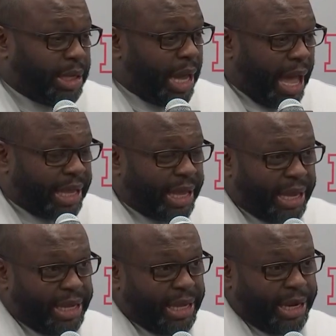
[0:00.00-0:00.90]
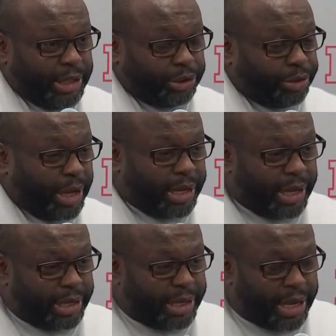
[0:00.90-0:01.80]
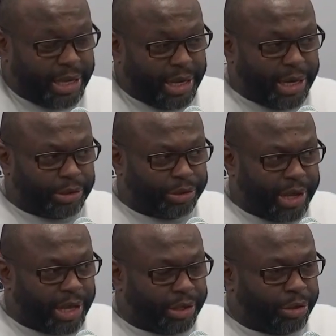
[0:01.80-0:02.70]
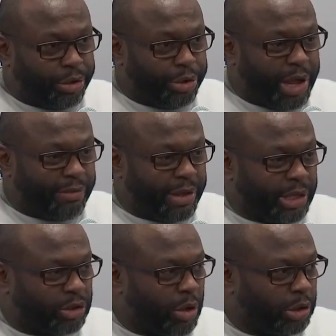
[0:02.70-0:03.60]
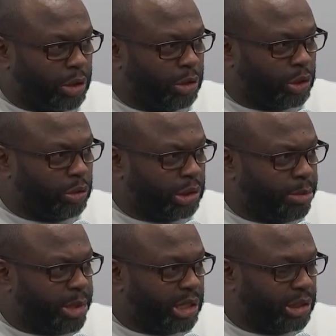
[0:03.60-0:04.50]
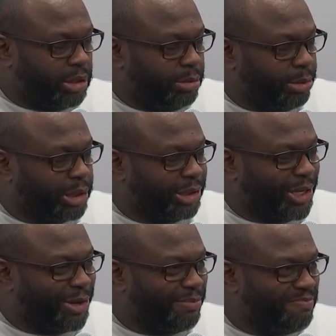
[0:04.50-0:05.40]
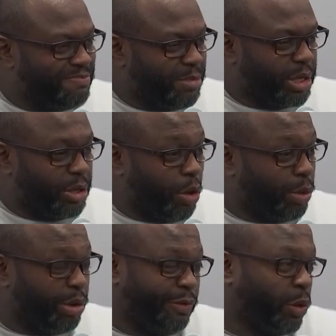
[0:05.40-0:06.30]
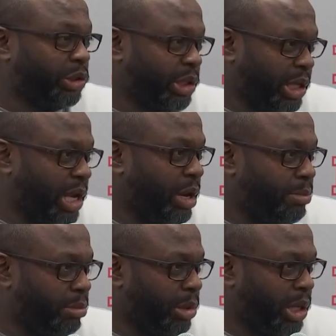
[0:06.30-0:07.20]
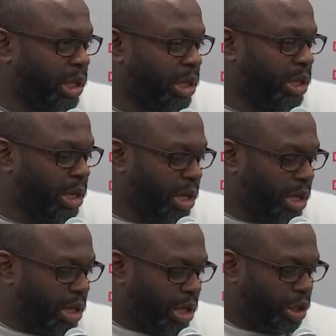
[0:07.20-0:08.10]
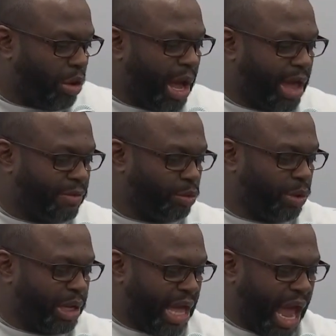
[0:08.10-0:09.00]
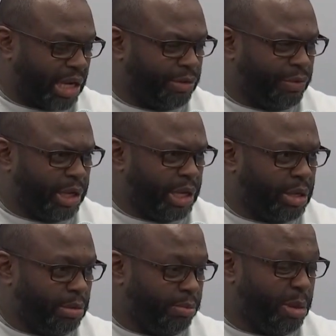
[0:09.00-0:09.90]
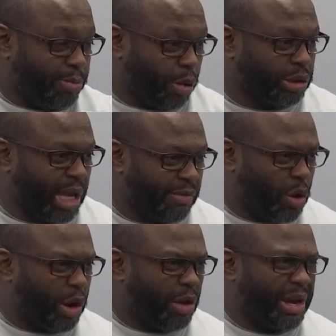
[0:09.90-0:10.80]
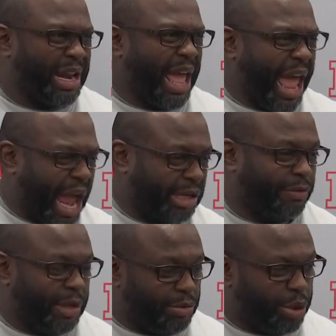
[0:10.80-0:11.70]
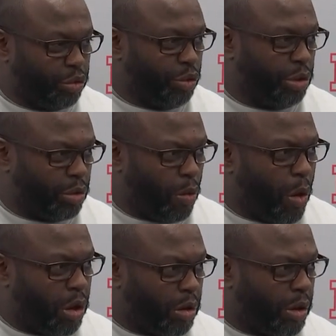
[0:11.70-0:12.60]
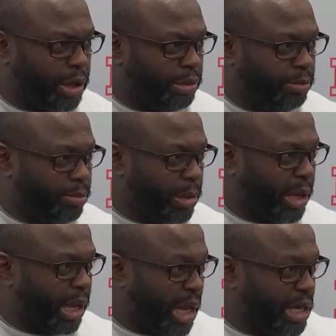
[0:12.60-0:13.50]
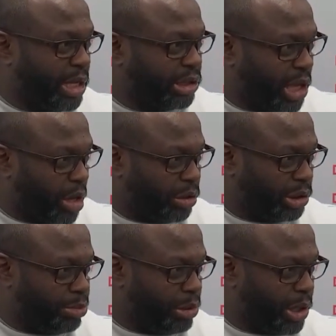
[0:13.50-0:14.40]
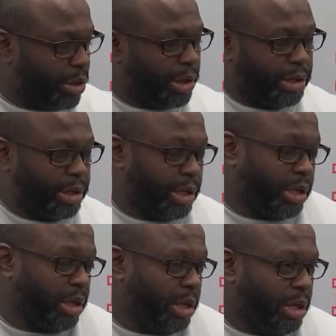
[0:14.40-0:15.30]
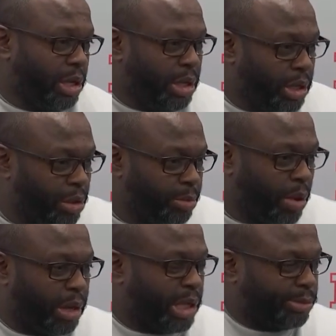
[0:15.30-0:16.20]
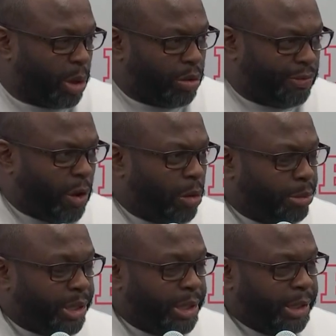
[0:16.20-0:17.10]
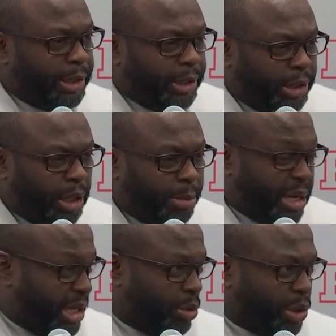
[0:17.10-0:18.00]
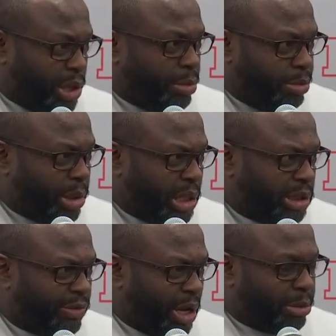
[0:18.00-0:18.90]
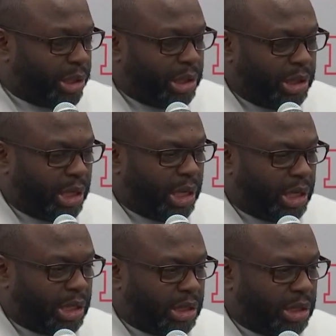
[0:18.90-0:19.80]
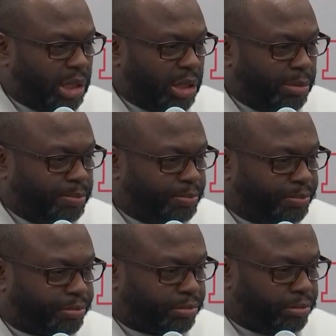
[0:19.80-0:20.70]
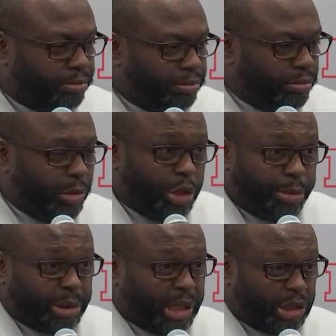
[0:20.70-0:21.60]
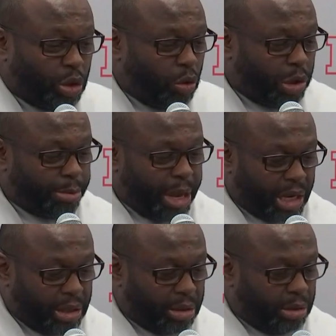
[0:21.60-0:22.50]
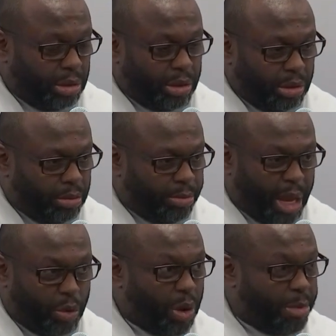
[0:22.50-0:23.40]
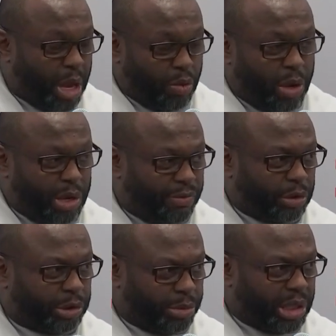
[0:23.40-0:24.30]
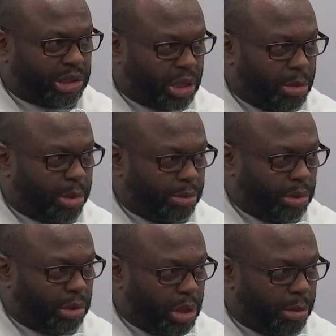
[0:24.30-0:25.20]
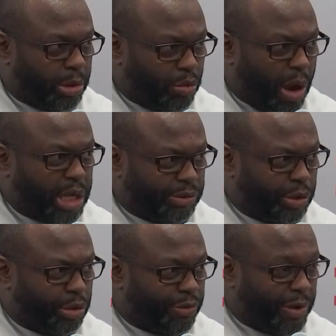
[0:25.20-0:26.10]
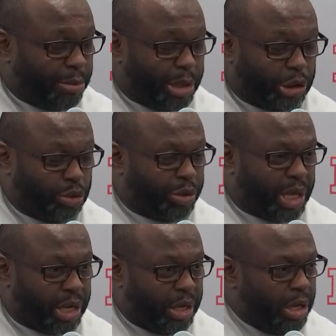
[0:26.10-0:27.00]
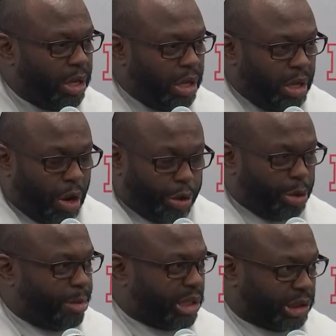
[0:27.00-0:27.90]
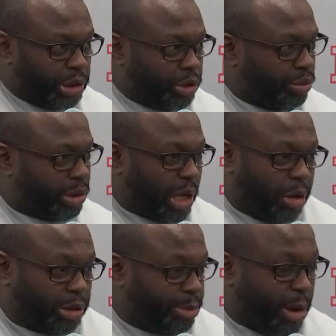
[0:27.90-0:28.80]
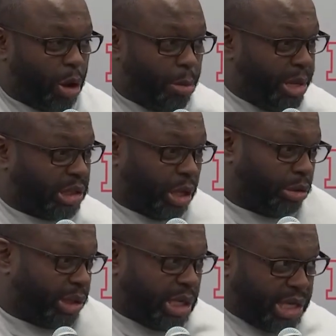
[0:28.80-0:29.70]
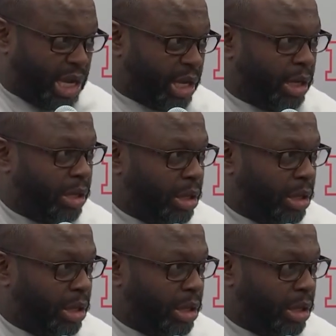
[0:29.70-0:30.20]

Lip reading: I can't answer that. You know, you'd have to ask all those other schools that missed. But no, we were fortunate to get him. And, you know, I haven't really haven't gone out and actively recruited a walk-on like I did a scholarship player, and you know, probably that's my own fault, but I did with him and his family, and was I told him back in the back way back when, if there's some things that come and arise for you and your family that you think are in their best interest with scholarships, by all means, I understand, take it.